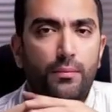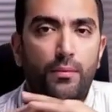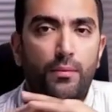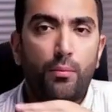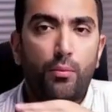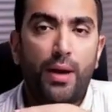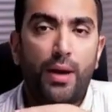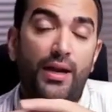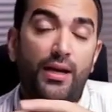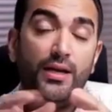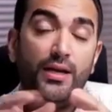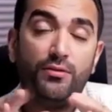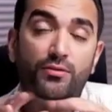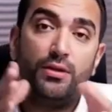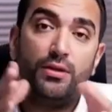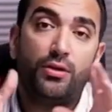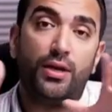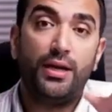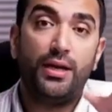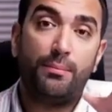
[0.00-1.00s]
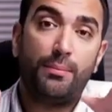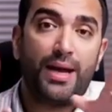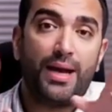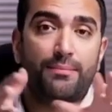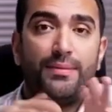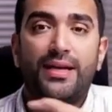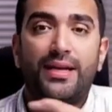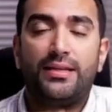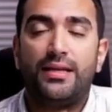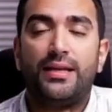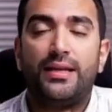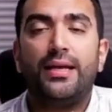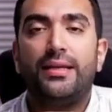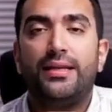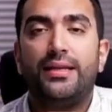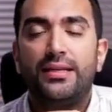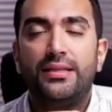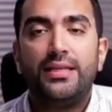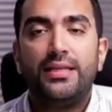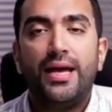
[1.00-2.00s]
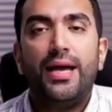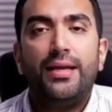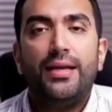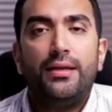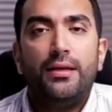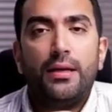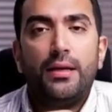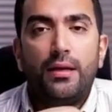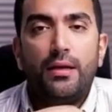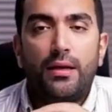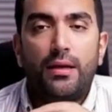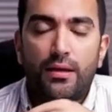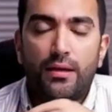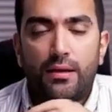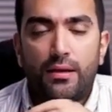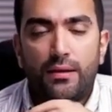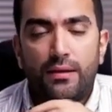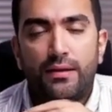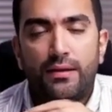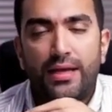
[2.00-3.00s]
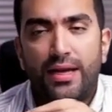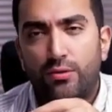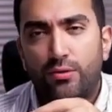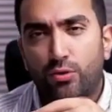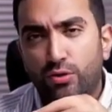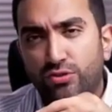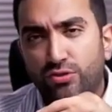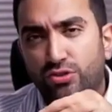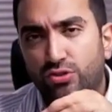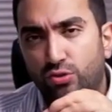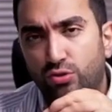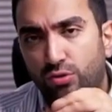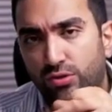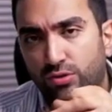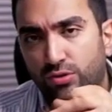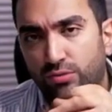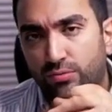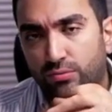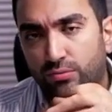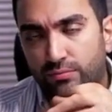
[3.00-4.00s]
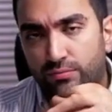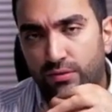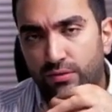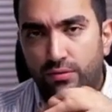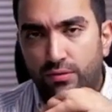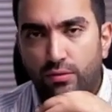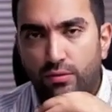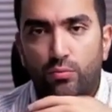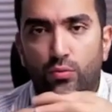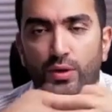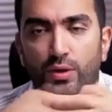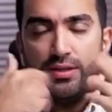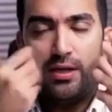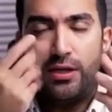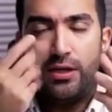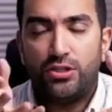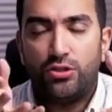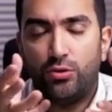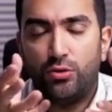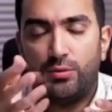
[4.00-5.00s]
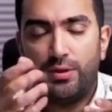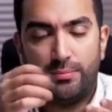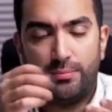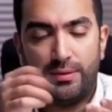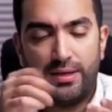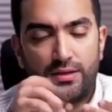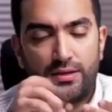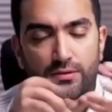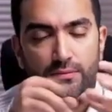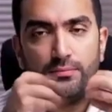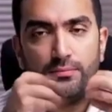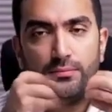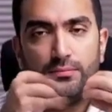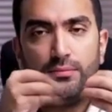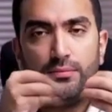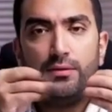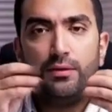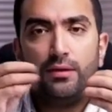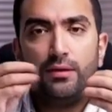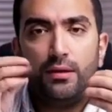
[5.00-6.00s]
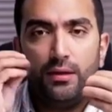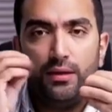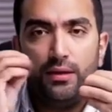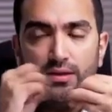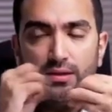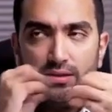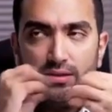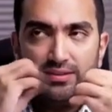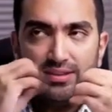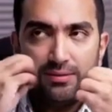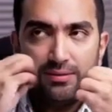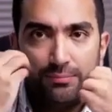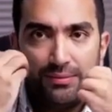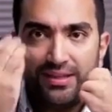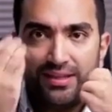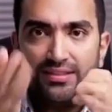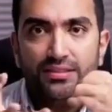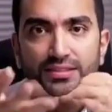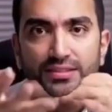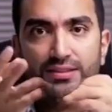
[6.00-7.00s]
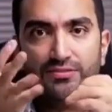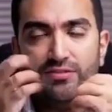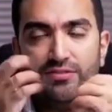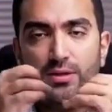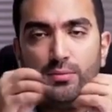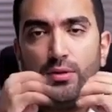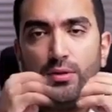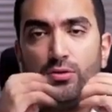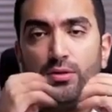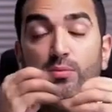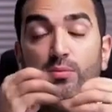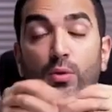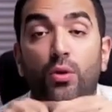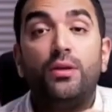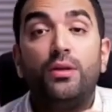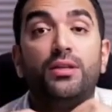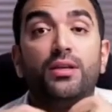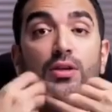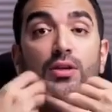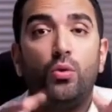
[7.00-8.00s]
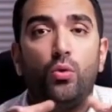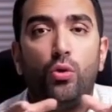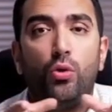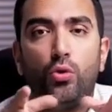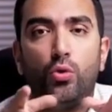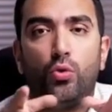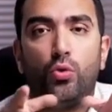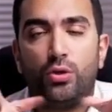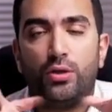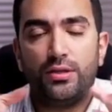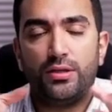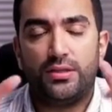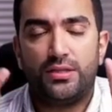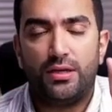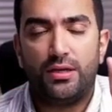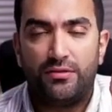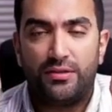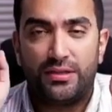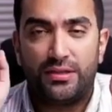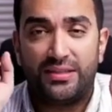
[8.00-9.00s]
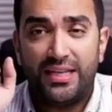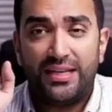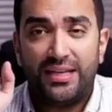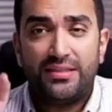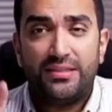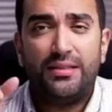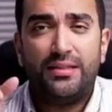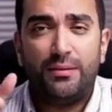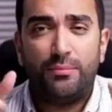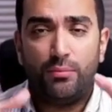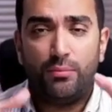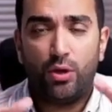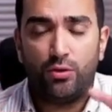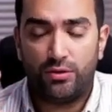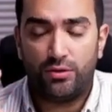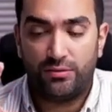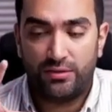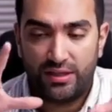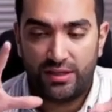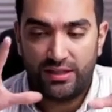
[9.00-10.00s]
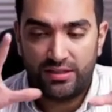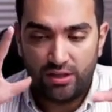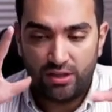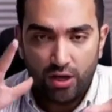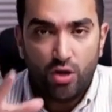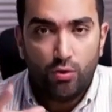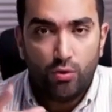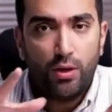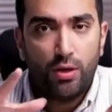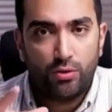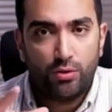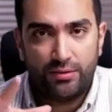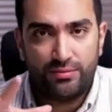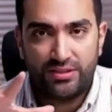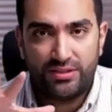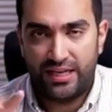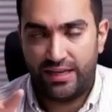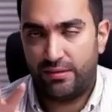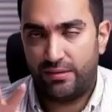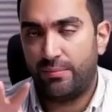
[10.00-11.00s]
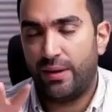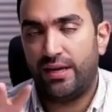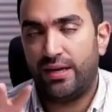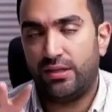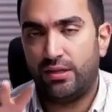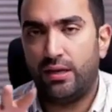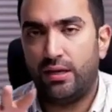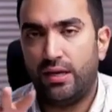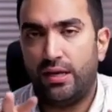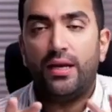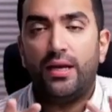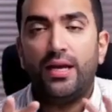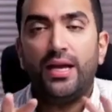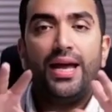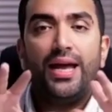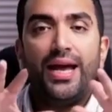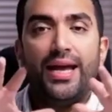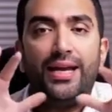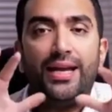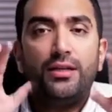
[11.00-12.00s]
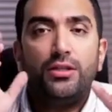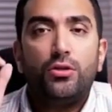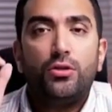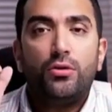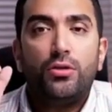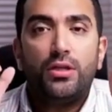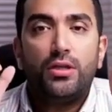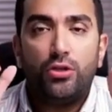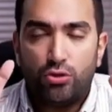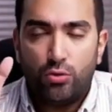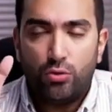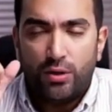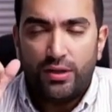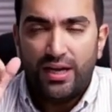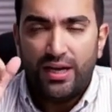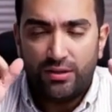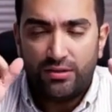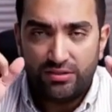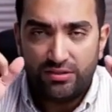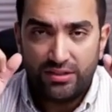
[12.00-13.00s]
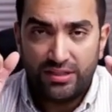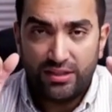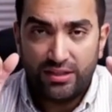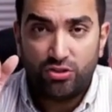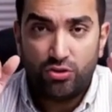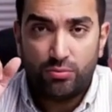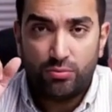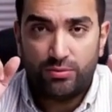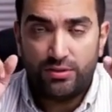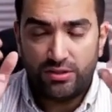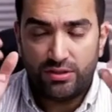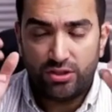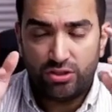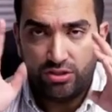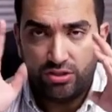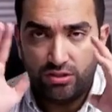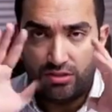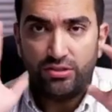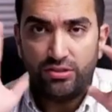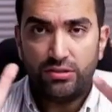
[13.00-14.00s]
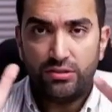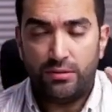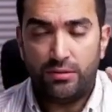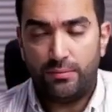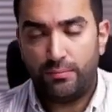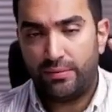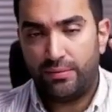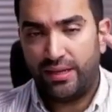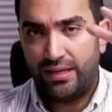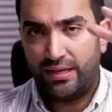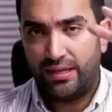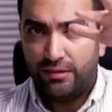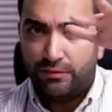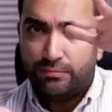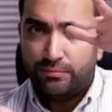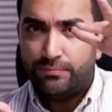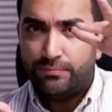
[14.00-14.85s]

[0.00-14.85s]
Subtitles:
if we try to bypass it like this, guys, they will sue you. What does suing mean? It means if someone reports it or Google itself detects that both of these are one website and it's using two accounts to get two positions, meaning